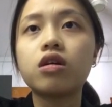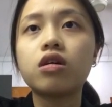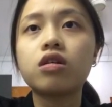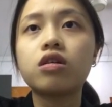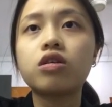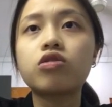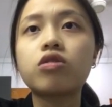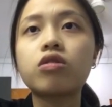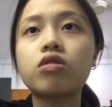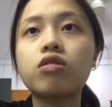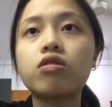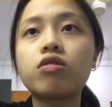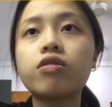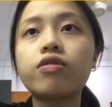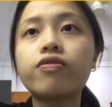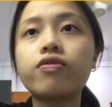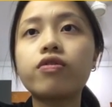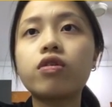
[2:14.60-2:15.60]
The
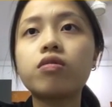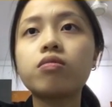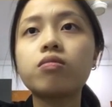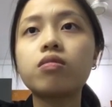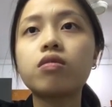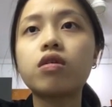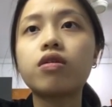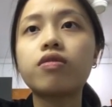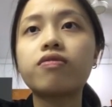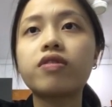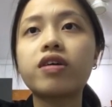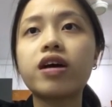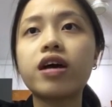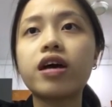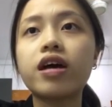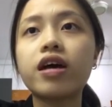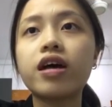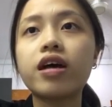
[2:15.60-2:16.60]
general form of
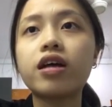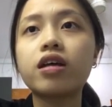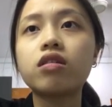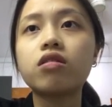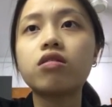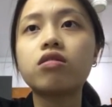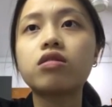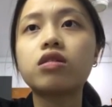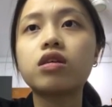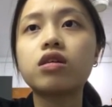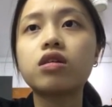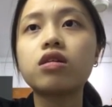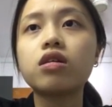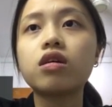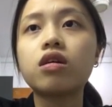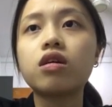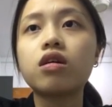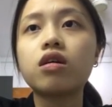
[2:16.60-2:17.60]
n-order
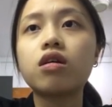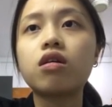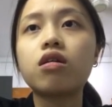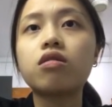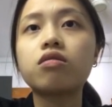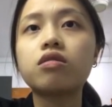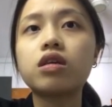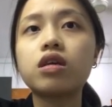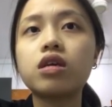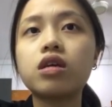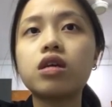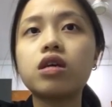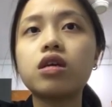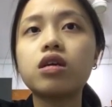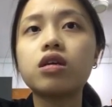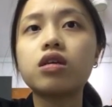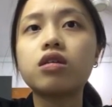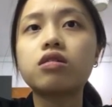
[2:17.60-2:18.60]

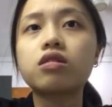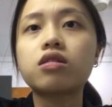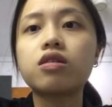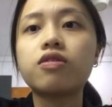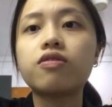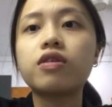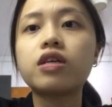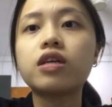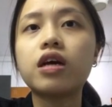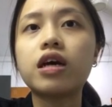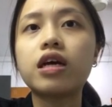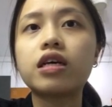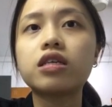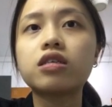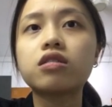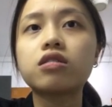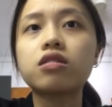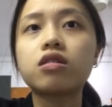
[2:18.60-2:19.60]
ODE is given
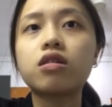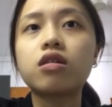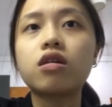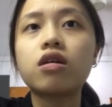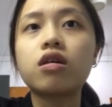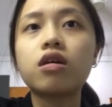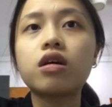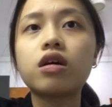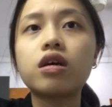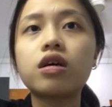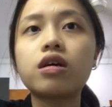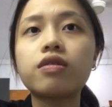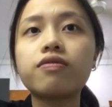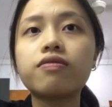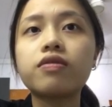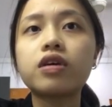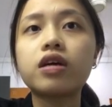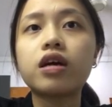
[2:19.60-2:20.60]
as
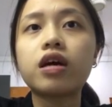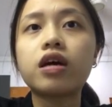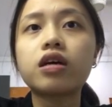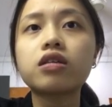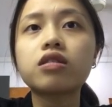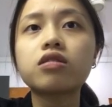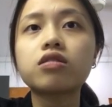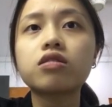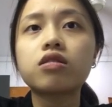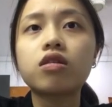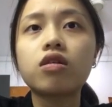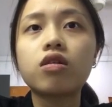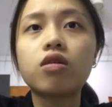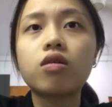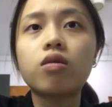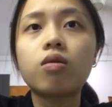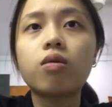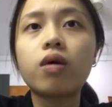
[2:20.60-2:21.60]
fx,
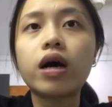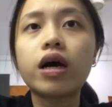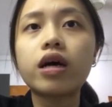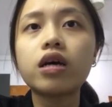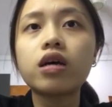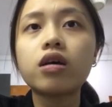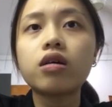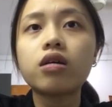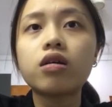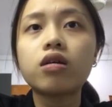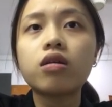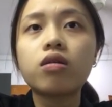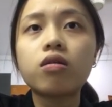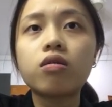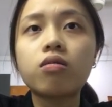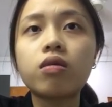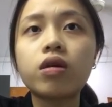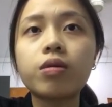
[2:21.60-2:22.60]
y,
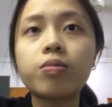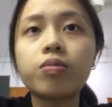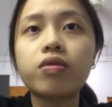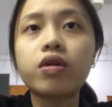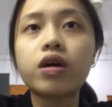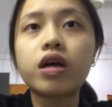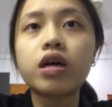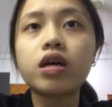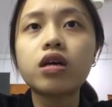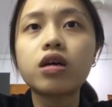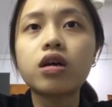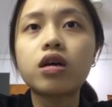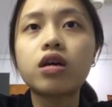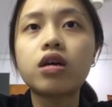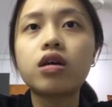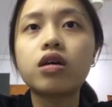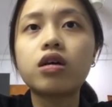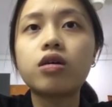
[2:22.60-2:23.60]
y prime,
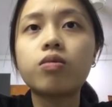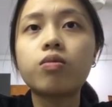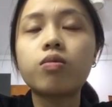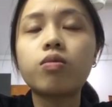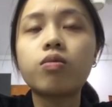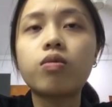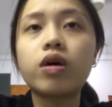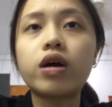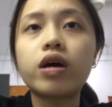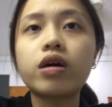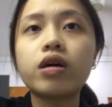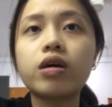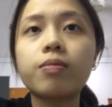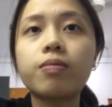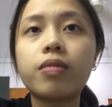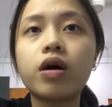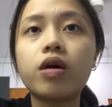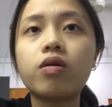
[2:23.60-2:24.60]
and y
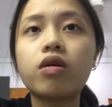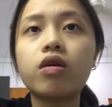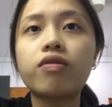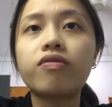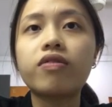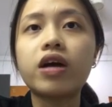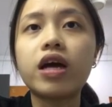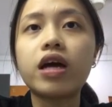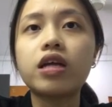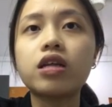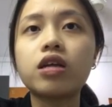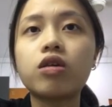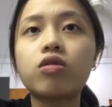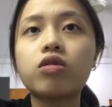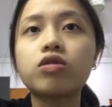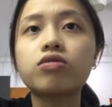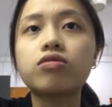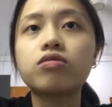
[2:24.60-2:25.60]
power of n
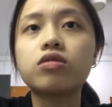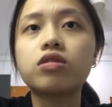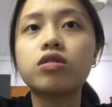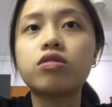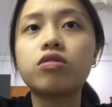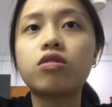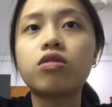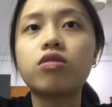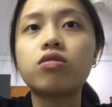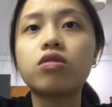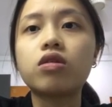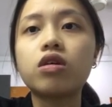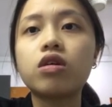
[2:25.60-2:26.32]
equals to 0.